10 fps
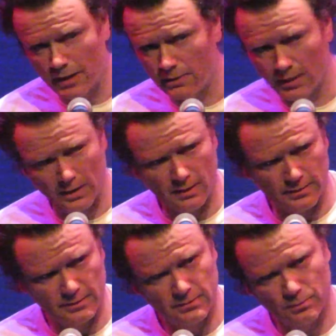our
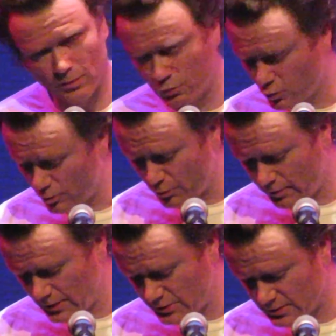Ireland, where
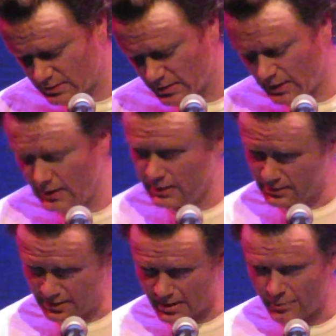corporations
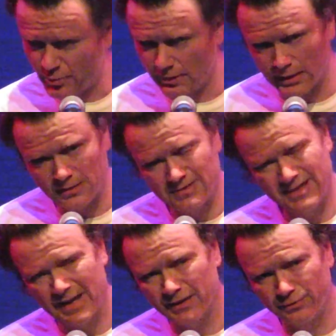can operate
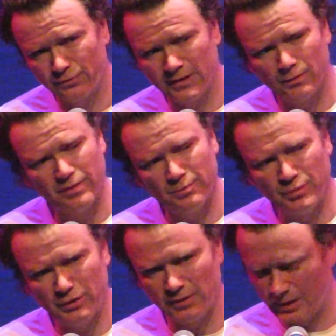tax-free with
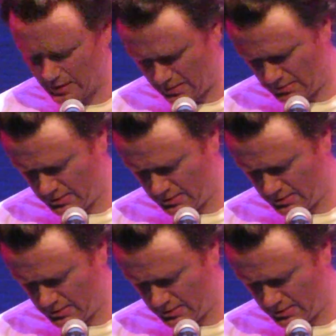impunity,